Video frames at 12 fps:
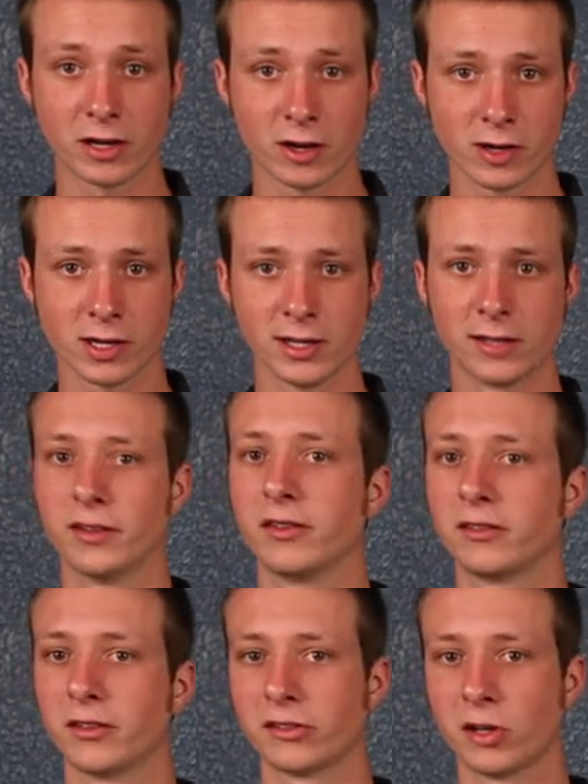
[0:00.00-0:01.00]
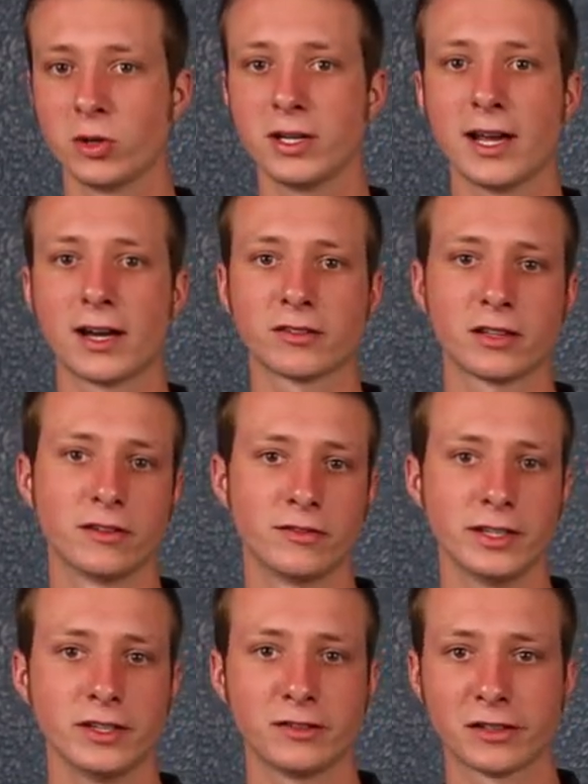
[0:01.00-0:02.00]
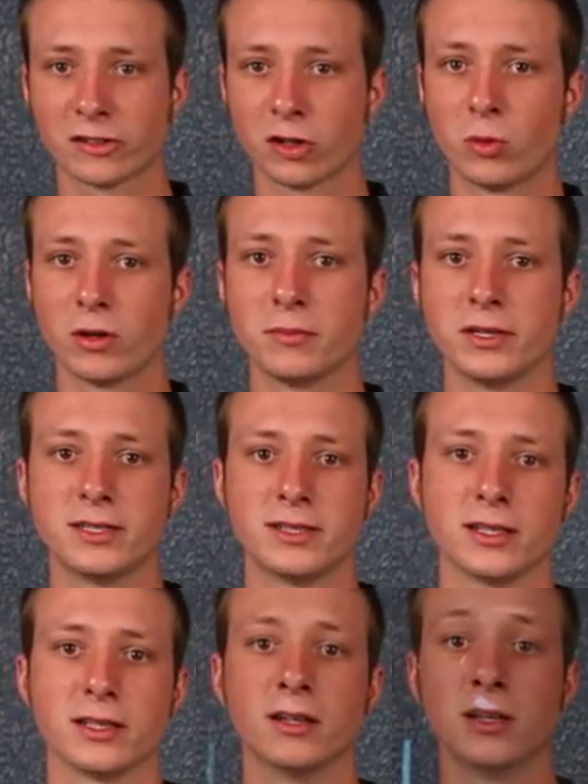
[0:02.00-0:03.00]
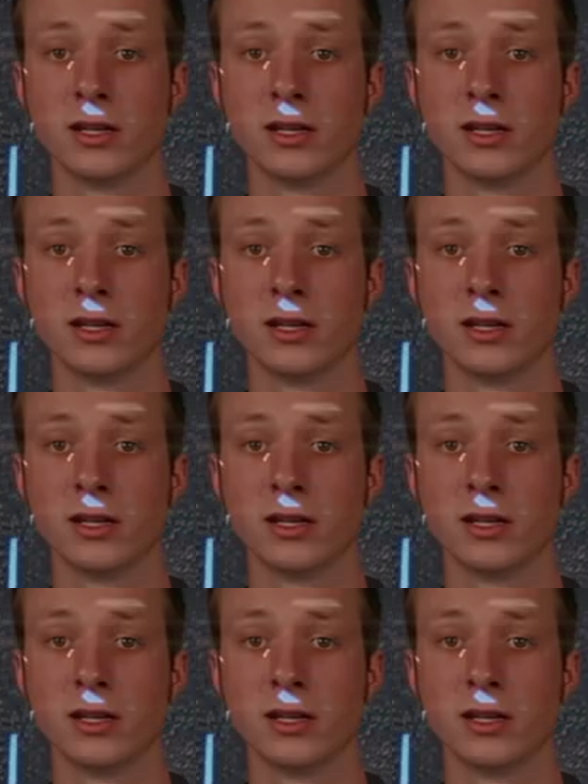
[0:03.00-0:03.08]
Harry and this is the Sony XAV-601BT.